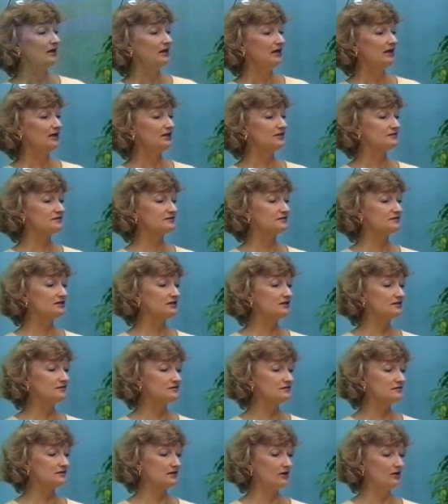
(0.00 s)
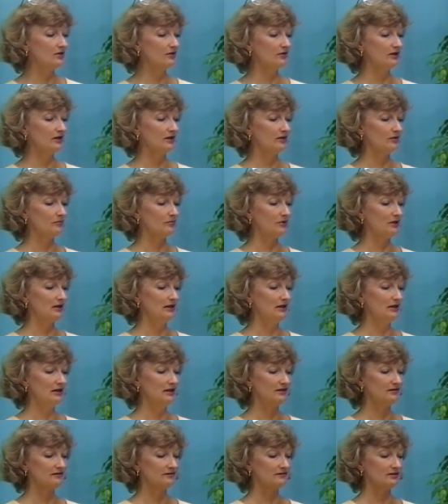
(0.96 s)
And it starts out at the
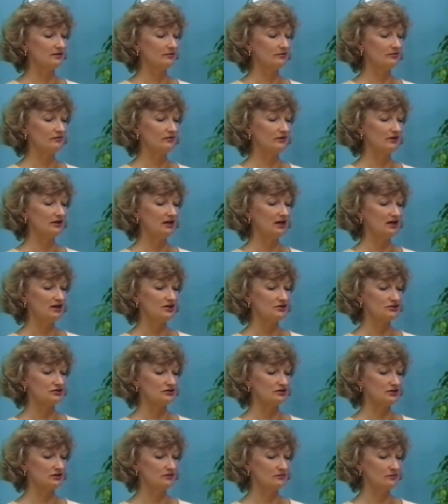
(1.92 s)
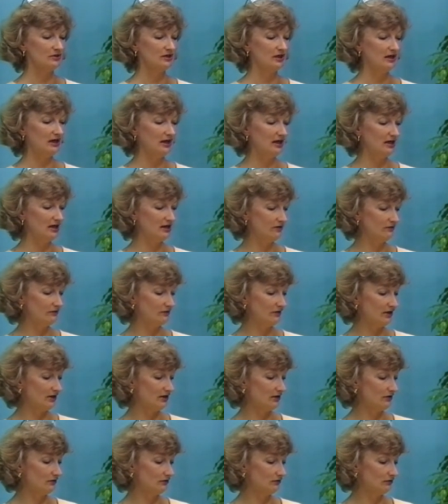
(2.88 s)
beginning of summer vacation, and we have
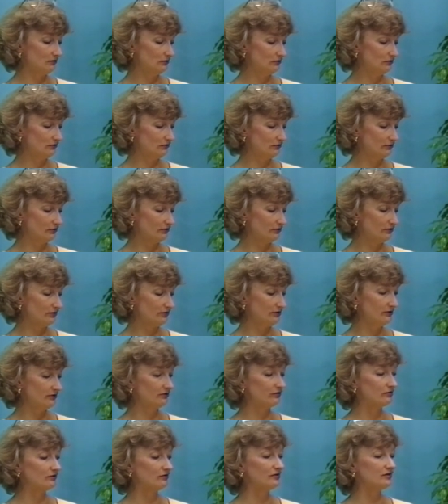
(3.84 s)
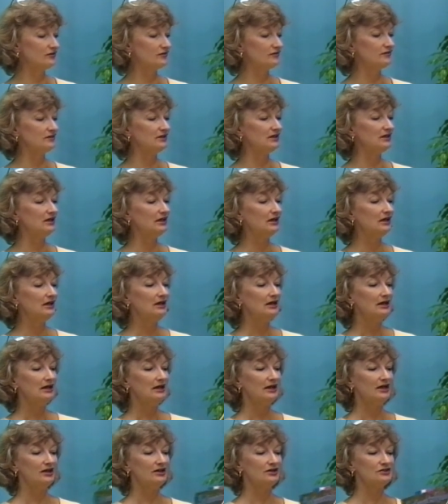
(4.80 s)
our little girl here, Christy,
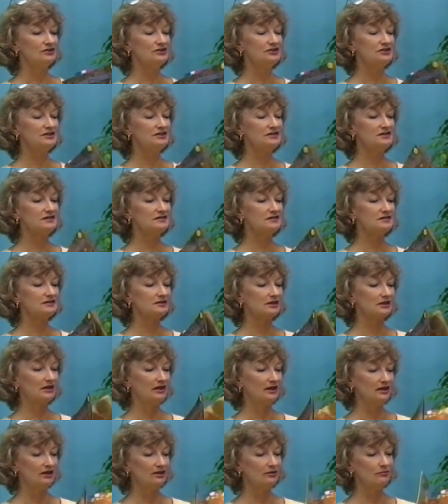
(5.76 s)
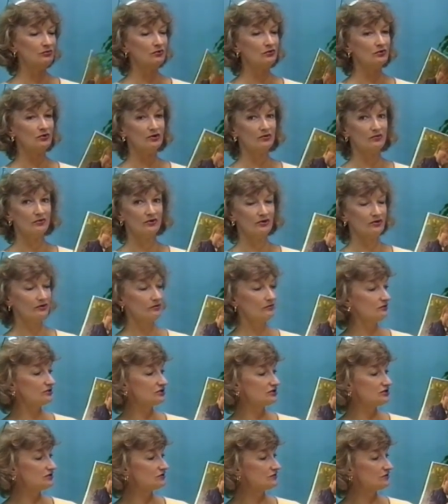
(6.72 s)
and she's kind of bored, wondering
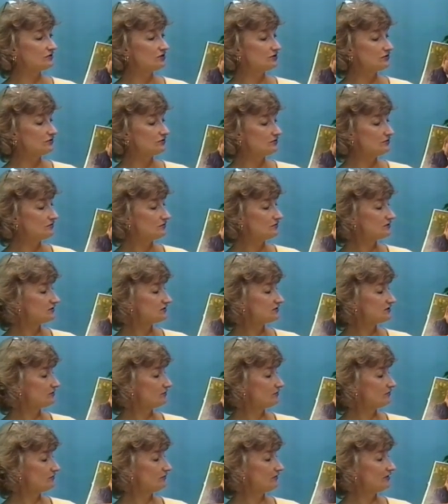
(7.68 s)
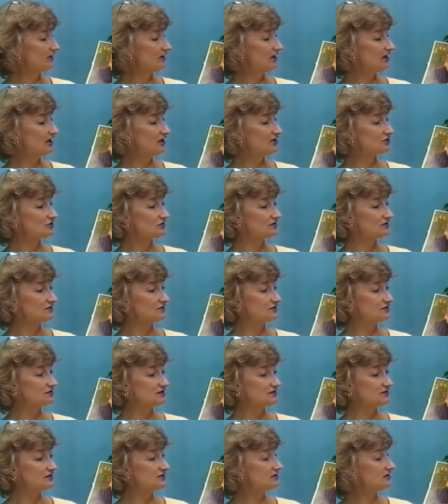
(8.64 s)
what she's going to do with summer vacation, and
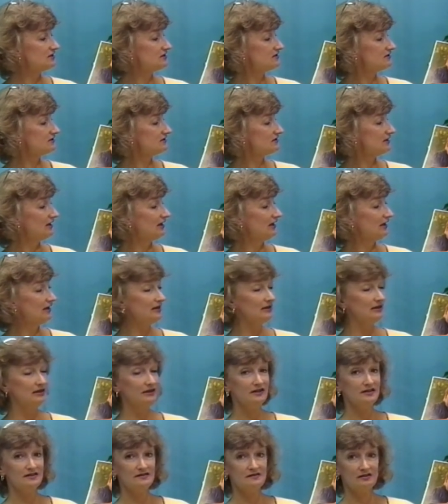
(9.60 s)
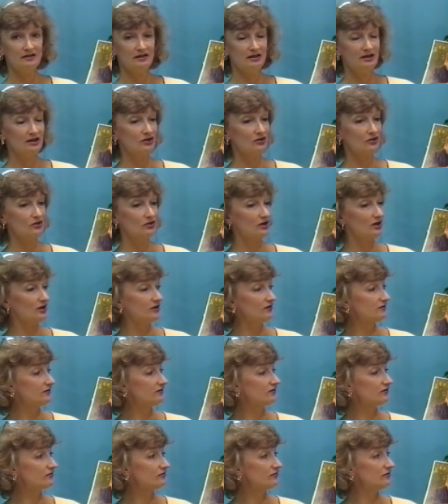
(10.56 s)
she sees Eddie Lee sitting across
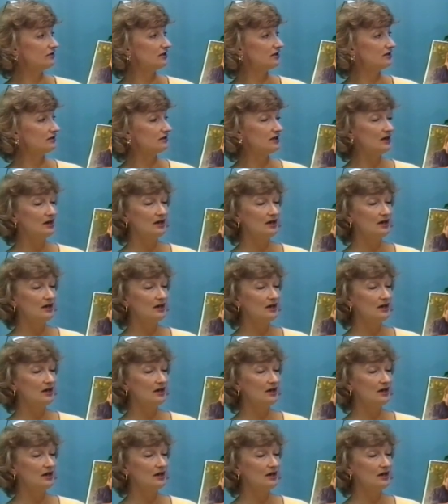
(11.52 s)
the street.